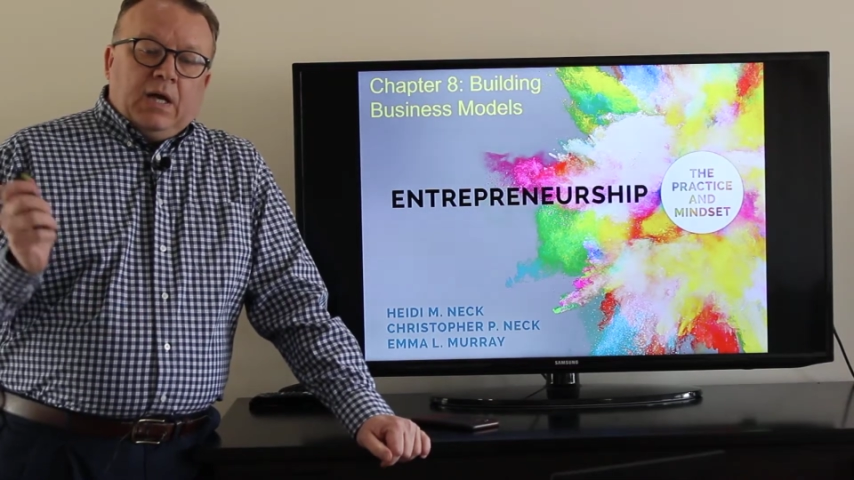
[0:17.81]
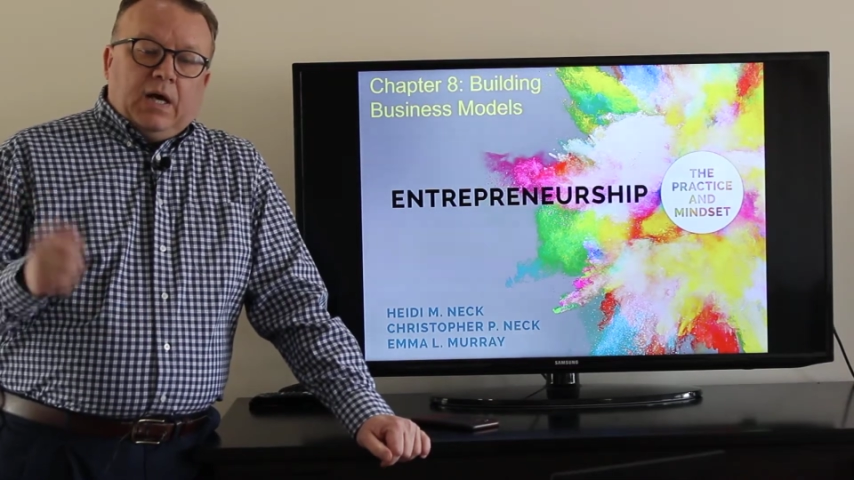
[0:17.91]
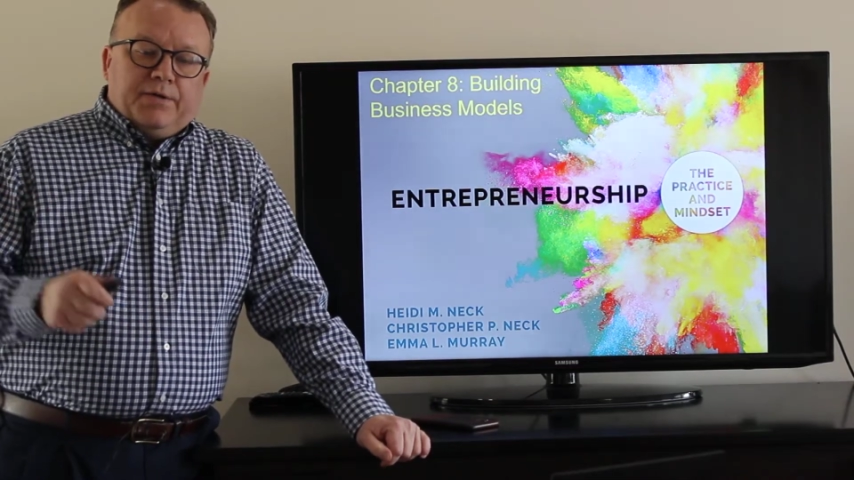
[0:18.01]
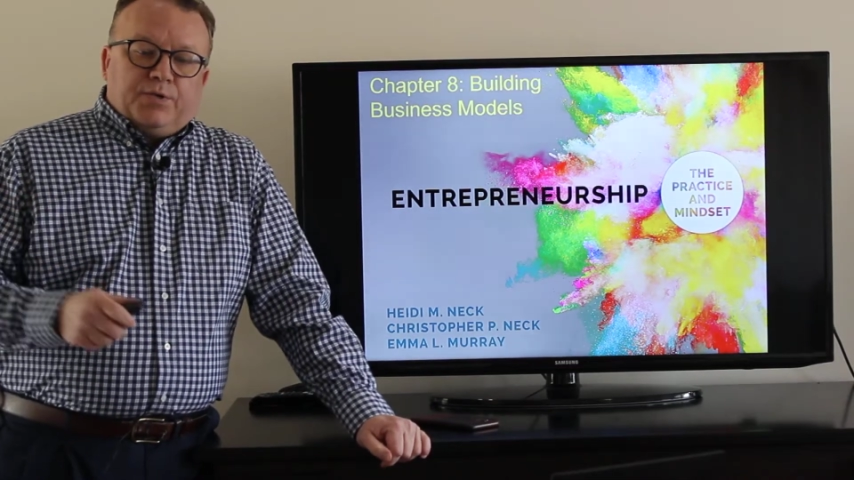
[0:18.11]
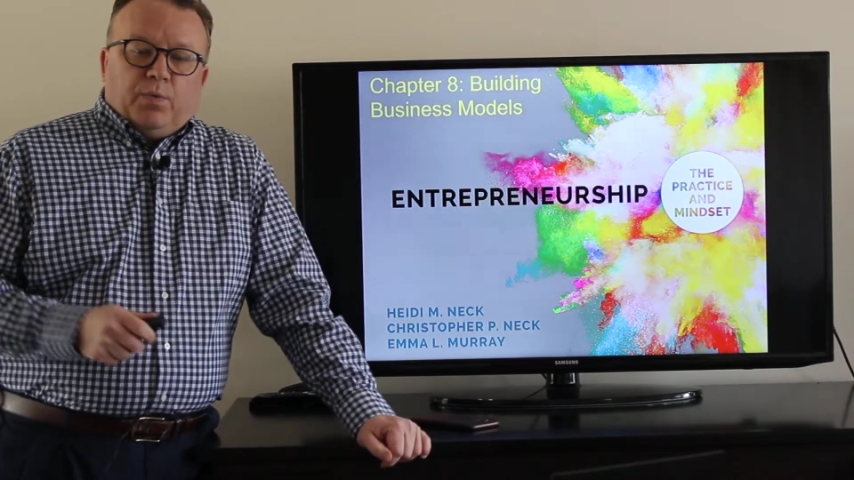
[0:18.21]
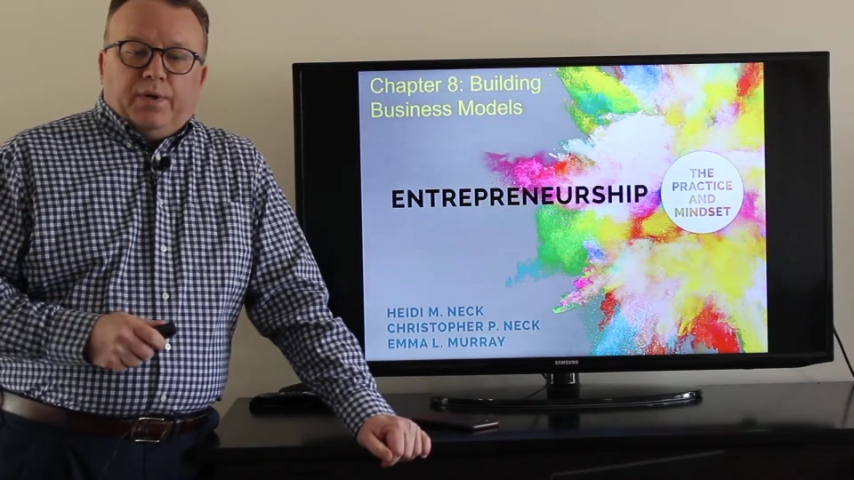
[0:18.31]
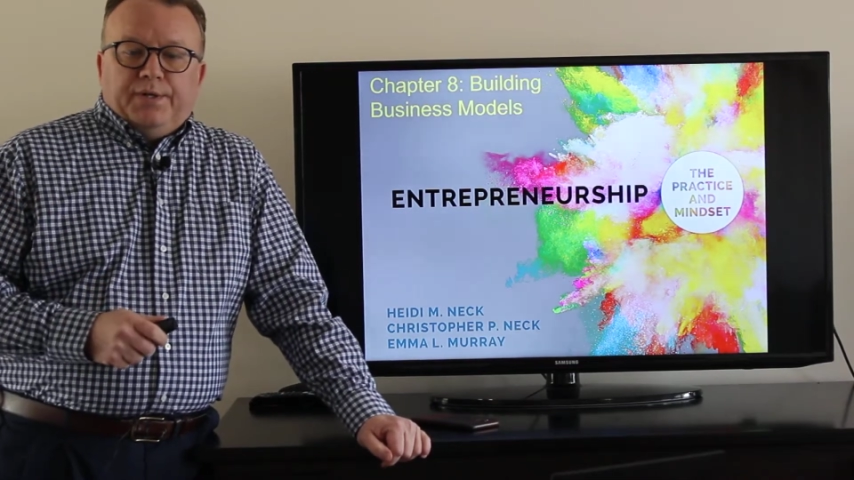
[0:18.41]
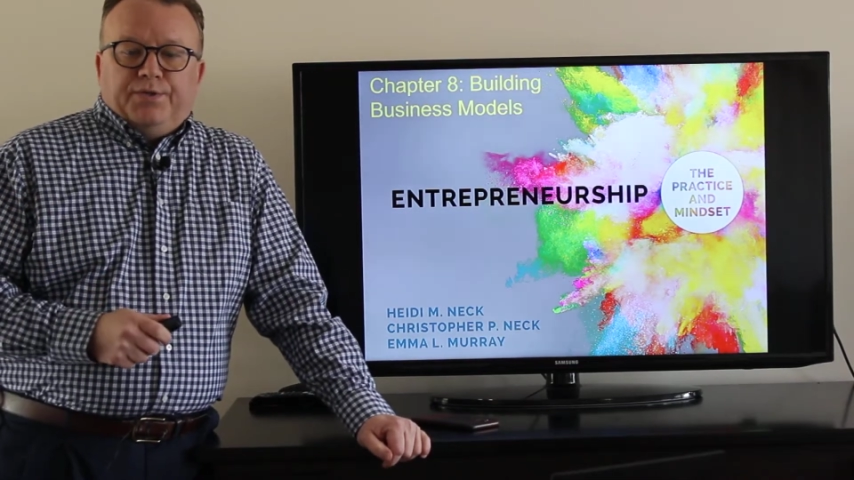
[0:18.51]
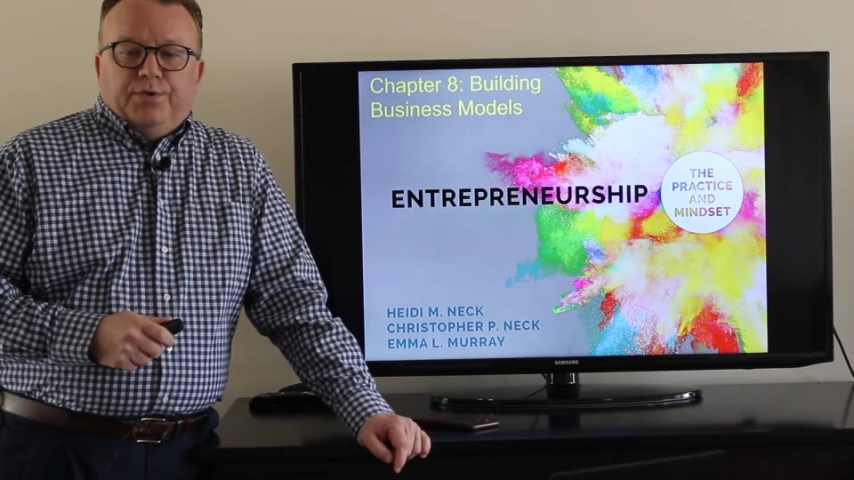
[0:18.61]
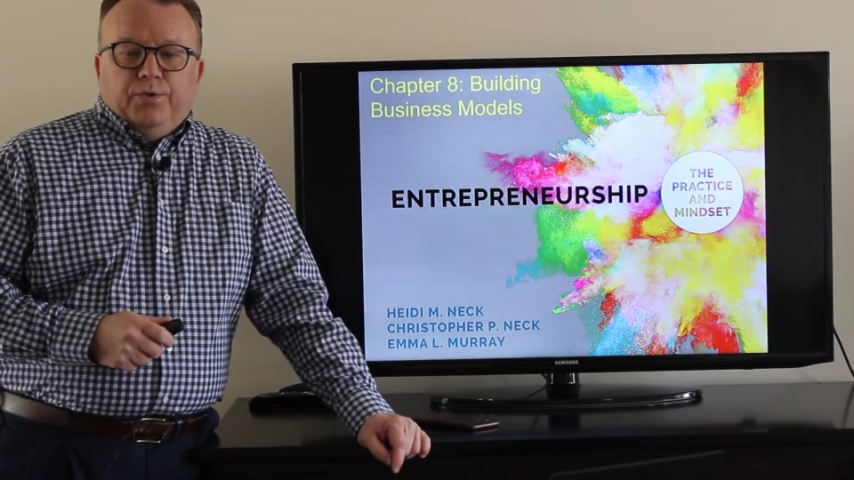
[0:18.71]
I just
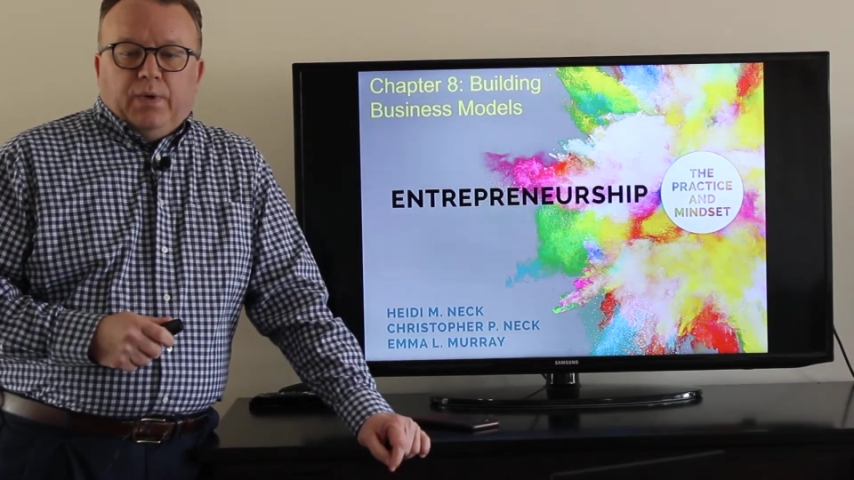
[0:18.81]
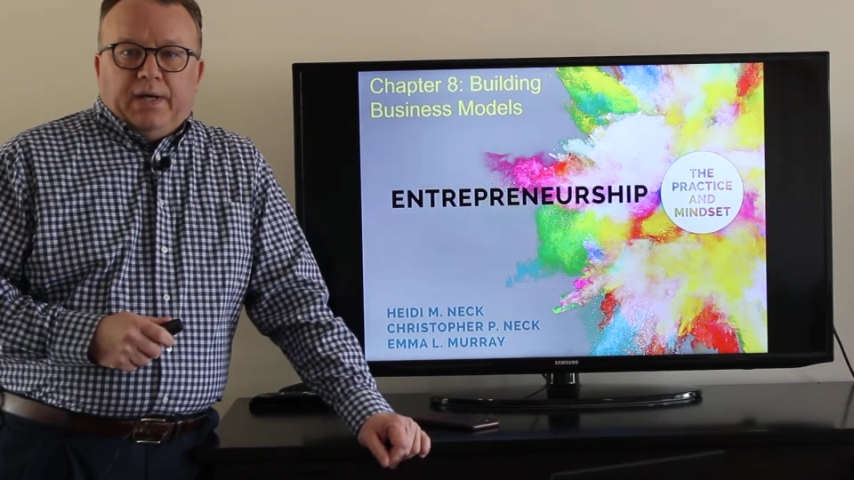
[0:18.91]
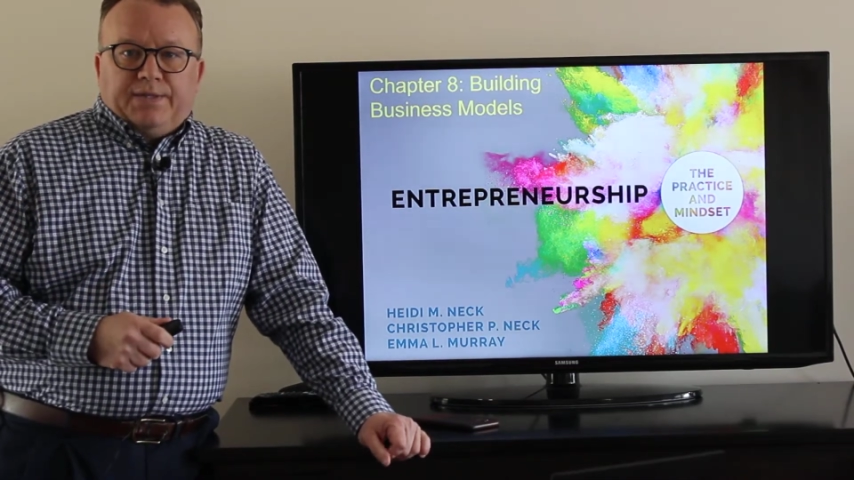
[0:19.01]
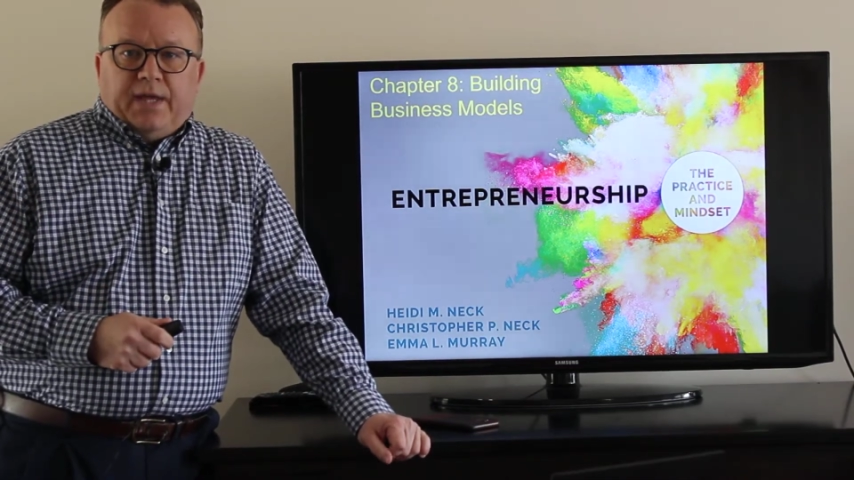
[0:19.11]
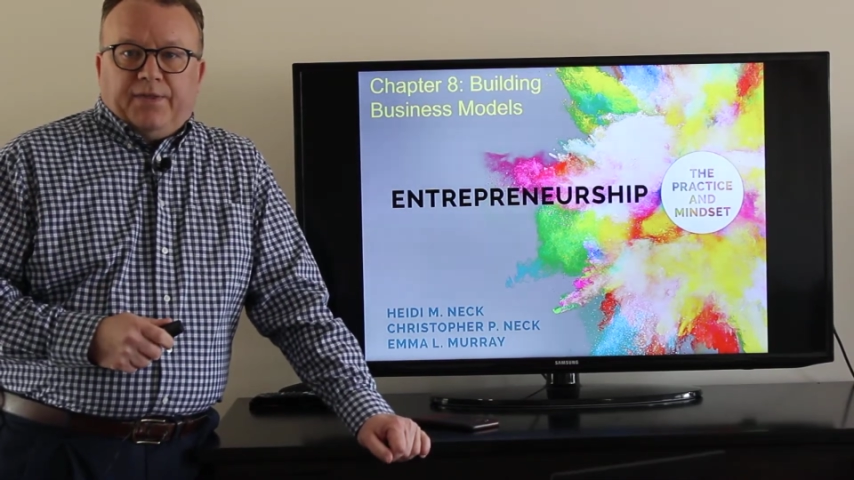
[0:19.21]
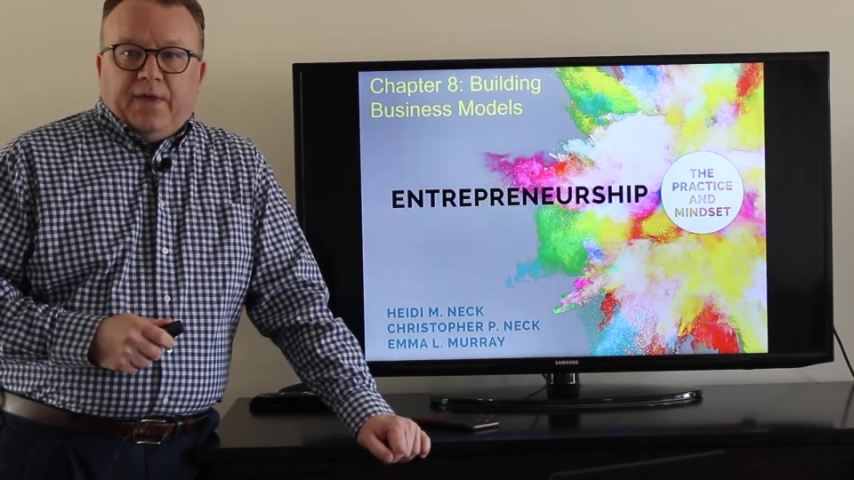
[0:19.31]
wanted to say